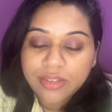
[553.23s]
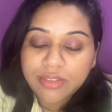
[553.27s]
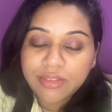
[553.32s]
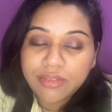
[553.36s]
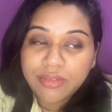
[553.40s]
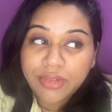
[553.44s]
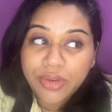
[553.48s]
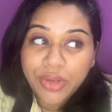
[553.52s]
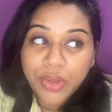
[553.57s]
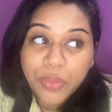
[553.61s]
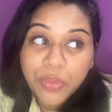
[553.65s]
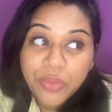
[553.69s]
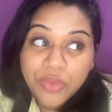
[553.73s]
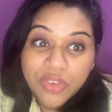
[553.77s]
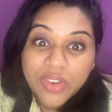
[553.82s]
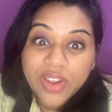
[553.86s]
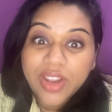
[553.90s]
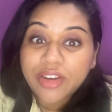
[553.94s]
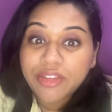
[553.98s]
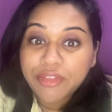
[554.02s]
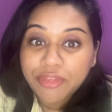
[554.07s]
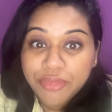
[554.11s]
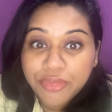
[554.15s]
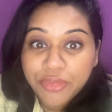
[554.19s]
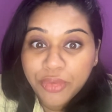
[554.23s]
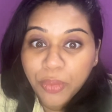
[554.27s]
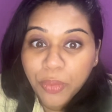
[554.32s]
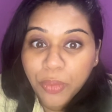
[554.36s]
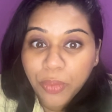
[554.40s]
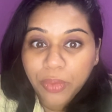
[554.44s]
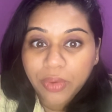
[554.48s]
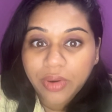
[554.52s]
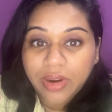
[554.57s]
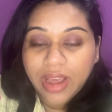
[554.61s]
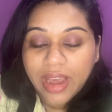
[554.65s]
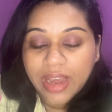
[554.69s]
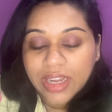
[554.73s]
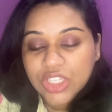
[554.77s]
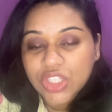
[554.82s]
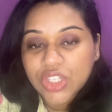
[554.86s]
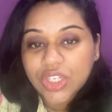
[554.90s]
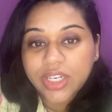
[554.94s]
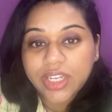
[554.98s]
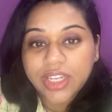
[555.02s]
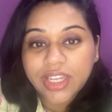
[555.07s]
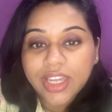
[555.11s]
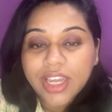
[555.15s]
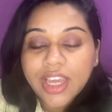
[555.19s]
nutrient food
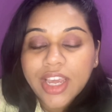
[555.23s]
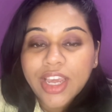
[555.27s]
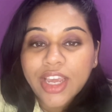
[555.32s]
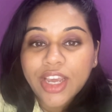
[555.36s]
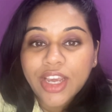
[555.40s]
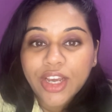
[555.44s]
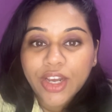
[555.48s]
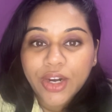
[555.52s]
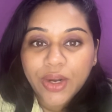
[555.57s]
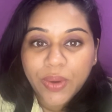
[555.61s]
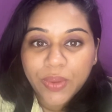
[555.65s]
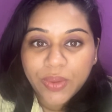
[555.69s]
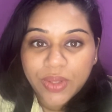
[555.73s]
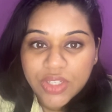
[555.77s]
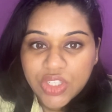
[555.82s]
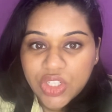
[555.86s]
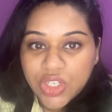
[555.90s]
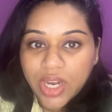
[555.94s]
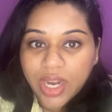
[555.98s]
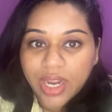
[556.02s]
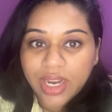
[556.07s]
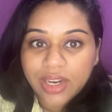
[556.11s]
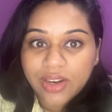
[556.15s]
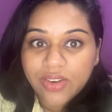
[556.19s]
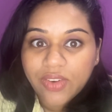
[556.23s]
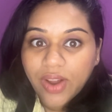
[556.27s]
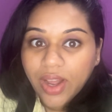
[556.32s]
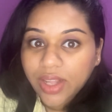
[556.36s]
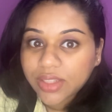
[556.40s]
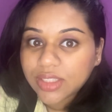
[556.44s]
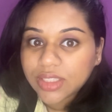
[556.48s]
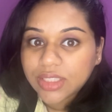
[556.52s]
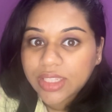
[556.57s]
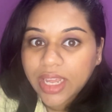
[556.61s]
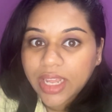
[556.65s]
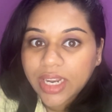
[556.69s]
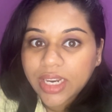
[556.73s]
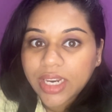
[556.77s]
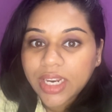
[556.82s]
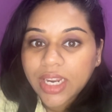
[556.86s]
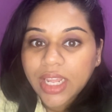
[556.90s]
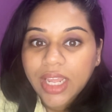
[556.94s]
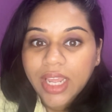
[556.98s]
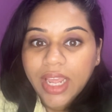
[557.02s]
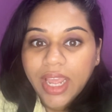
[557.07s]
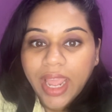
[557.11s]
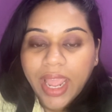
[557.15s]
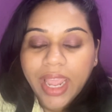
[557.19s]
actually to the child, rather than
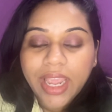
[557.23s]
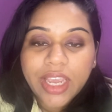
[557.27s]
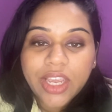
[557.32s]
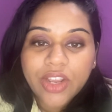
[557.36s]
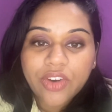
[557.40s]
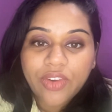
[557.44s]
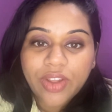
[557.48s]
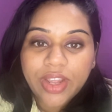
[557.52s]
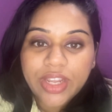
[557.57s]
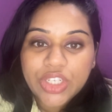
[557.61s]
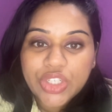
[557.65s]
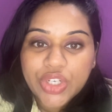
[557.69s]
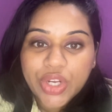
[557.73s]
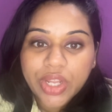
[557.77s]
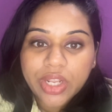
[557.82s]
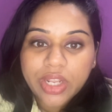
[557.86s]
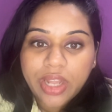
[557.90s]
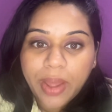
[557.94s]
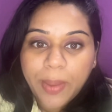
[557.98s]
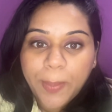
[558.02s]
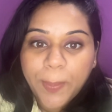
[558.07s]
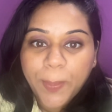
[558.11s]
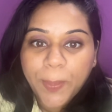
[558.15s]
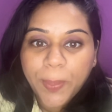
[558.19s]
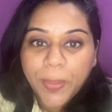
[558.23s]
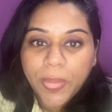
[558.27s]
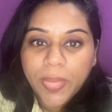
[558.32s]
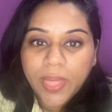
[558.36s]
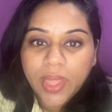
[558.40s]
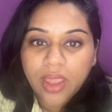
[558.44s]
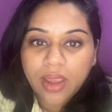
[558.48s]
encouraging them.